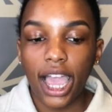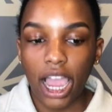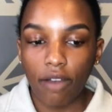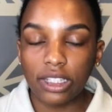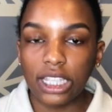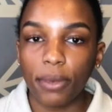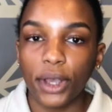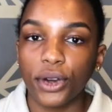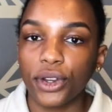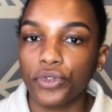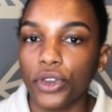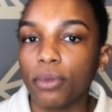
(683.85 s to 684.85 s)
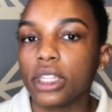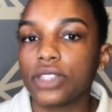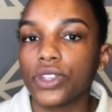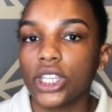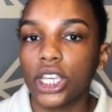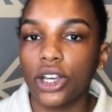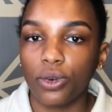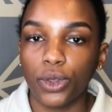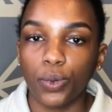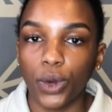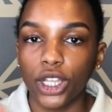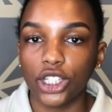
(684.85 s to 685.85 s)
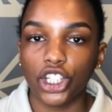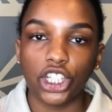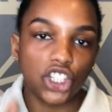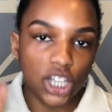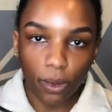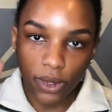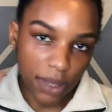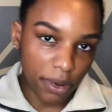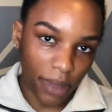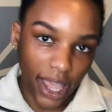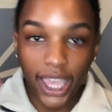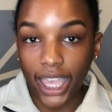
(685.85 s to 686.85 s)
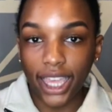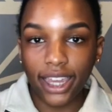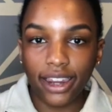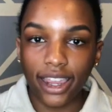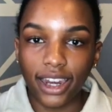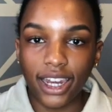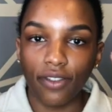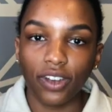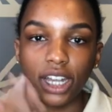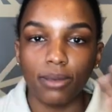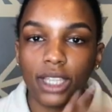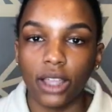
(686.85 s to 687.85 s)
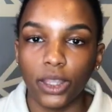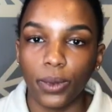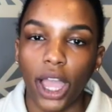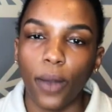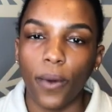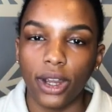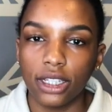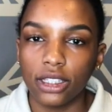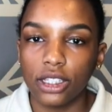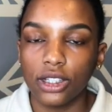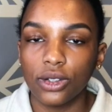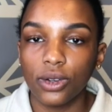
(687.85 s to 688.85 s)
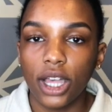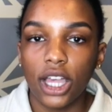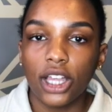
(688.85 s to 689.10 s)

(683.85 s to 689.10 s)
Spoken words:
every time I go to film this video, the words are just jumbled up in my head and it never comes out the way I want it to.